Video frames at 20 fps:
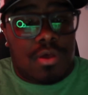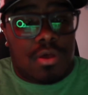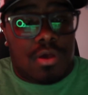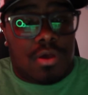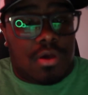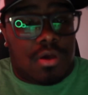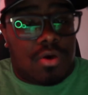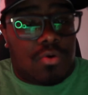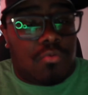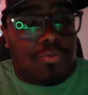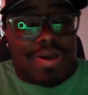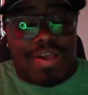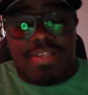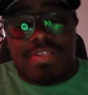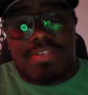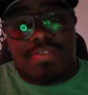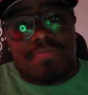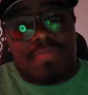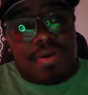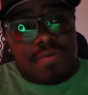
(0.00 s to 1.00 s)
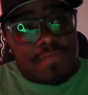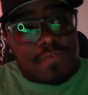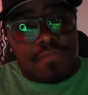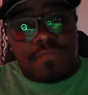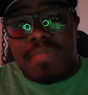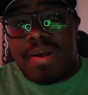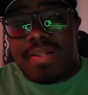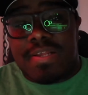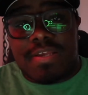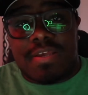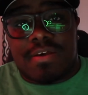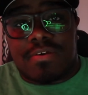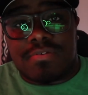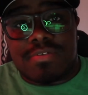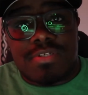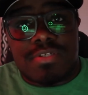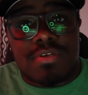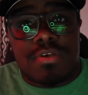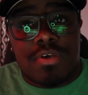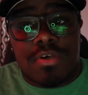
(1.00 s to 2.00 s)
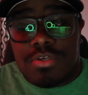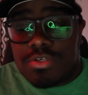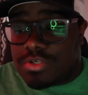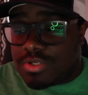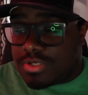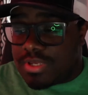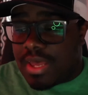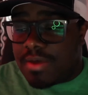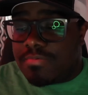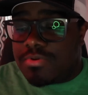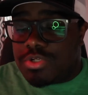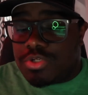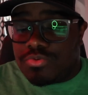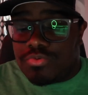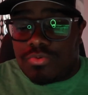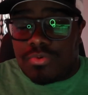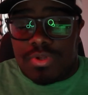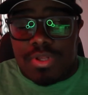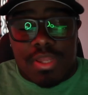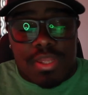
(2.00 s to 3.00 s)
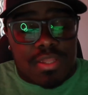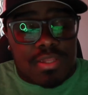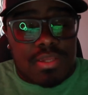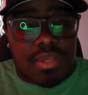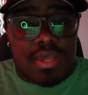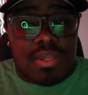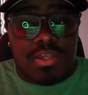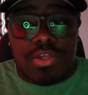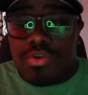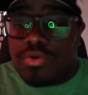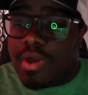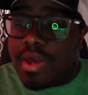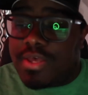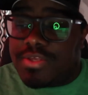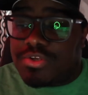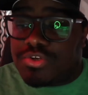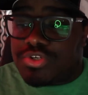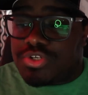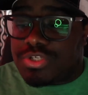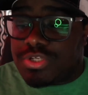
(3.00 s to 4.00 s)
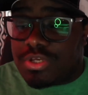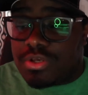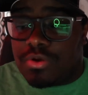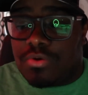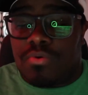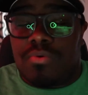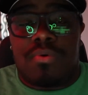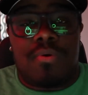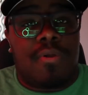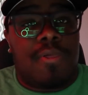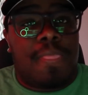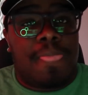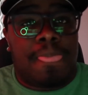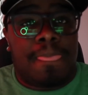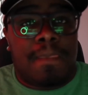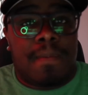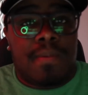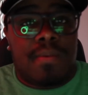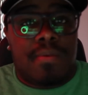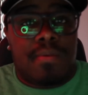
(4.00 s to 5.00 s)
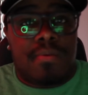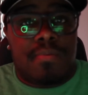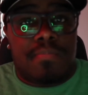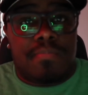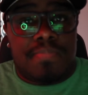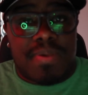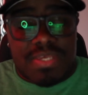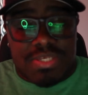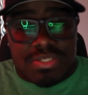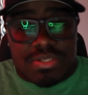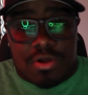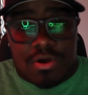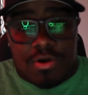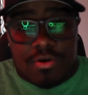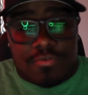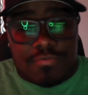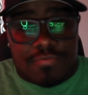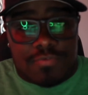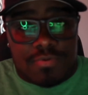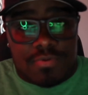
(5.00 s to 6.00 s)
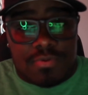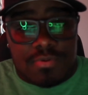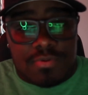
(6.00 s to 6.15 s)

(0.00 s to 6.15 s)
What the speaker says: Whites above everybody else. So you got what you wanted, and yet you guys are still pissed off.